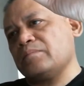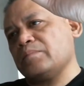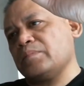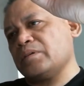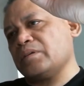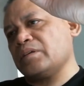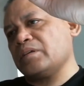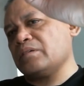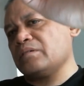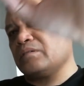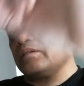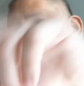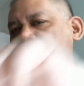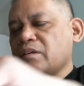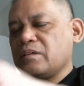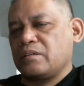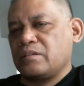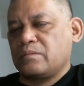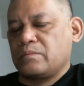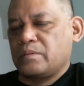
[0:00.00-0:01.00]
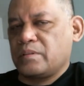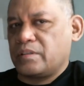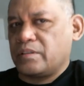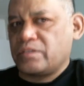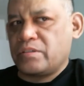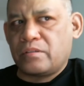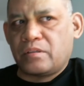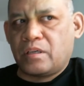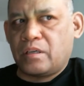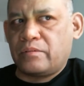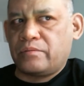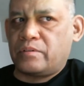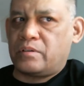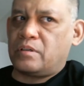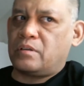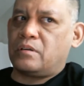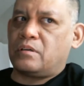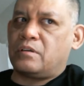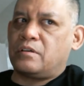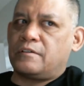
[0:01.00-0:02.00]
but he's not going to really try very
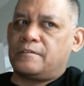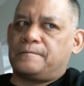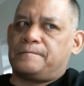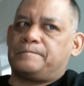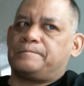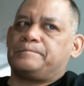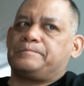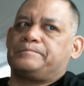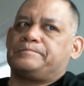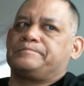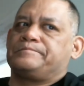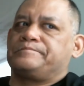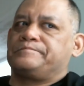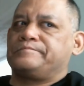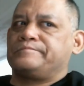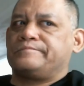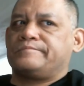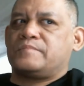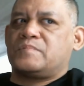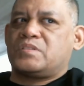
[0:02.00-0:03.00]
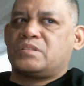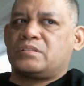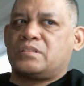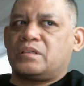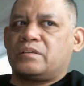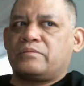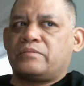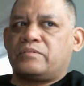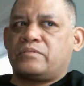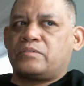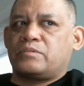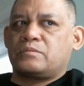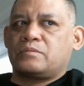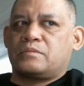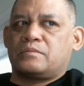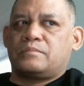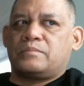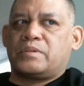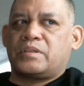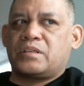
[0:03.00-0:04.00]
hard to save everyone
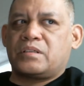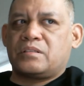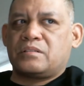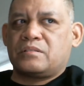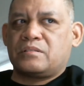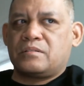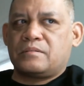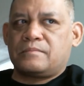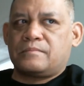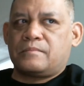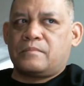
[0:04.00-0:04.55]
because